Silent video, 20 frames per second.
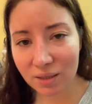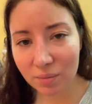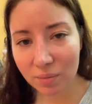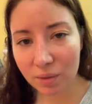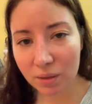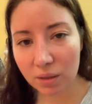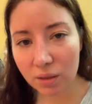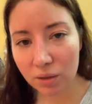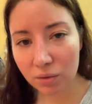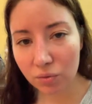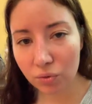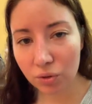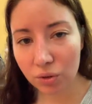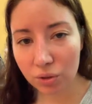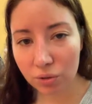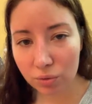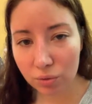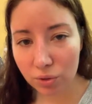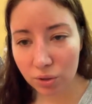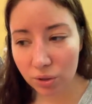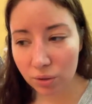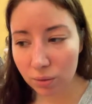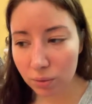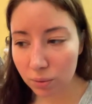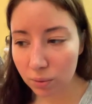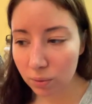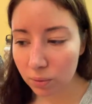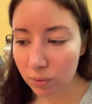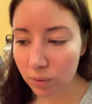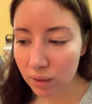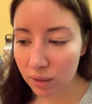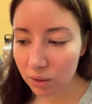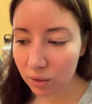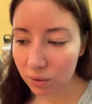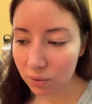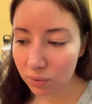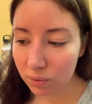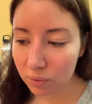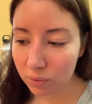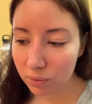to be there for you too, and
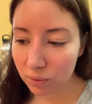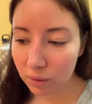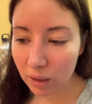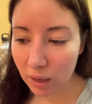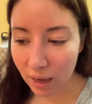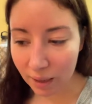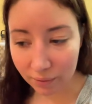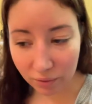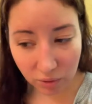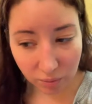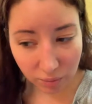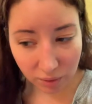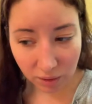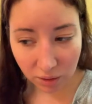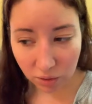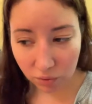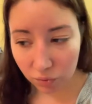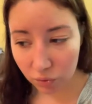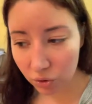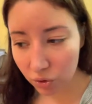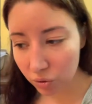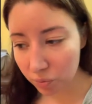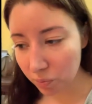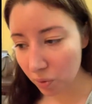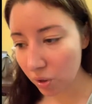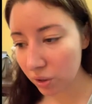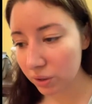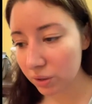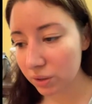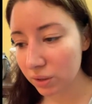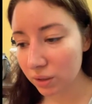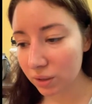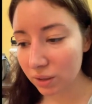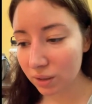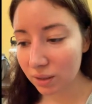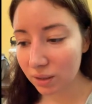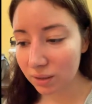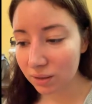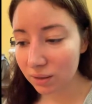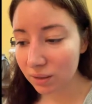you have to be there for your
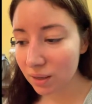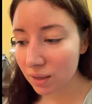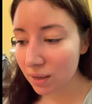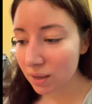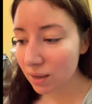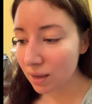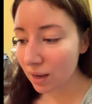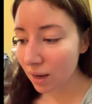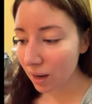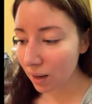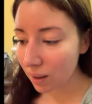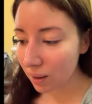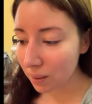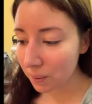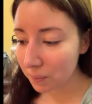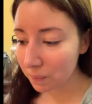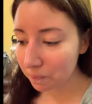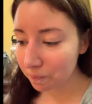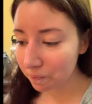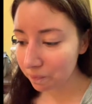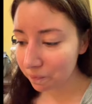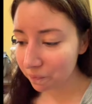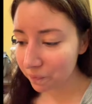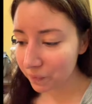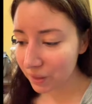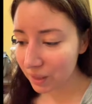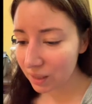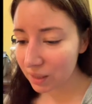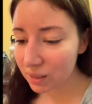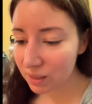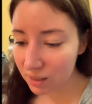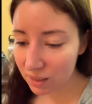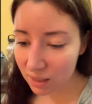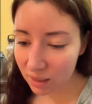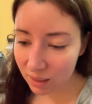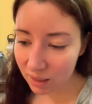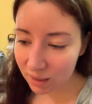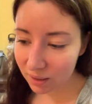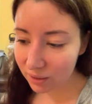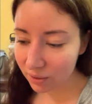partner. And it's
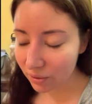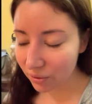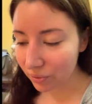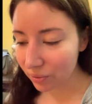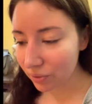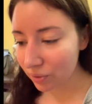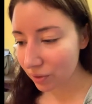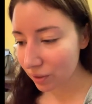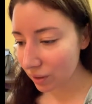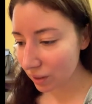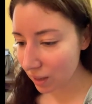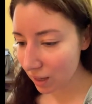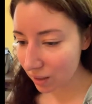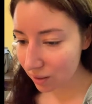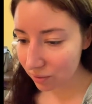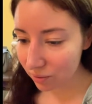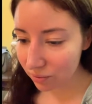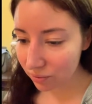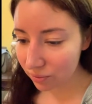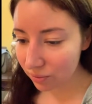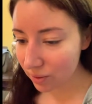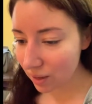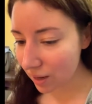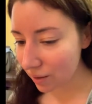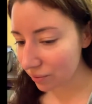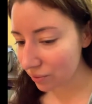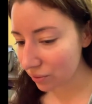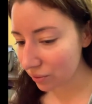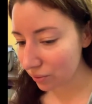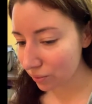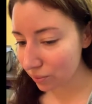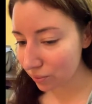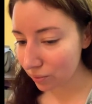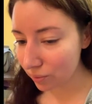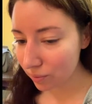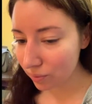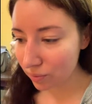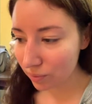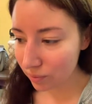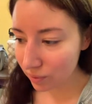like, you know, you kind of have to
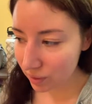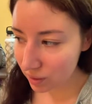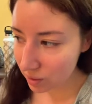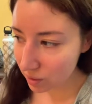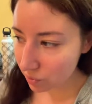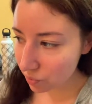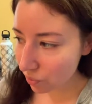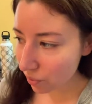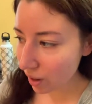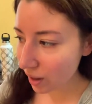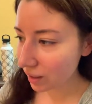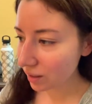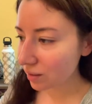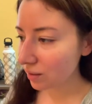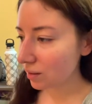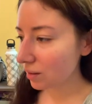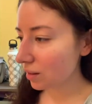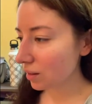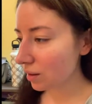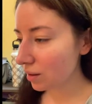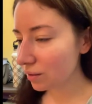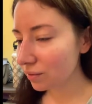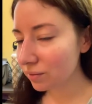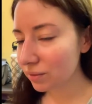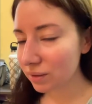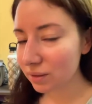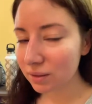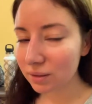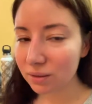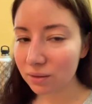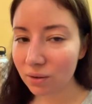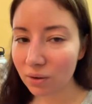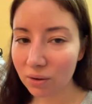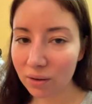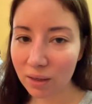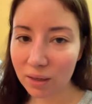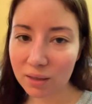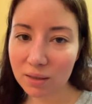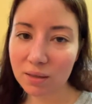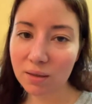spread the love and all
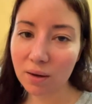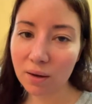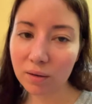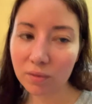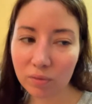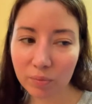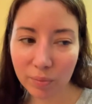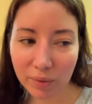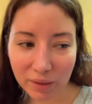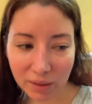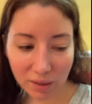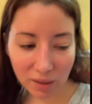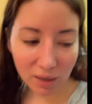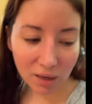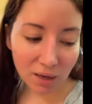that stuff. But